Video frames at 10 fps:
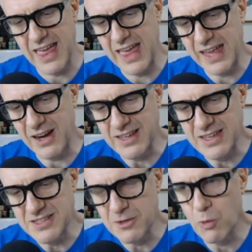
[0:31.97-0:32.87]
and I
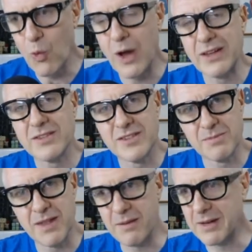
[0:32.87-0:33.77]
guess the one
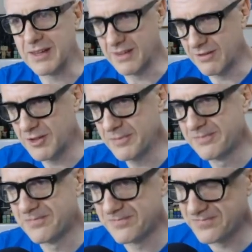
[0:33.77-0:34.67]
tip that I'm going to give you
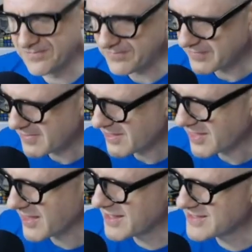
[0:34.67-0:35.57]

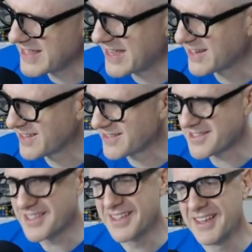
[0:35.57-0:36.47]
is that
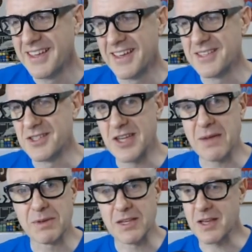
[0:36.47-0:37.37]
it's it's a
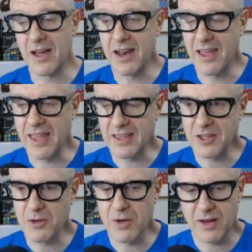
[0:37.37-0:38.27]
Japanese. And you
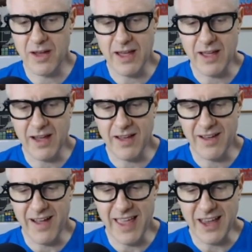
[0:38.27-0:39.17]
know what? I
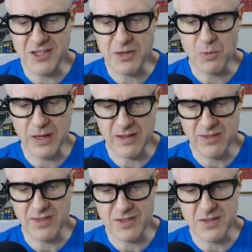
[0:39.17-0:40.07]
I actually went
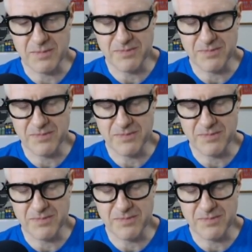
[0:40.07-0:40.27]
into this.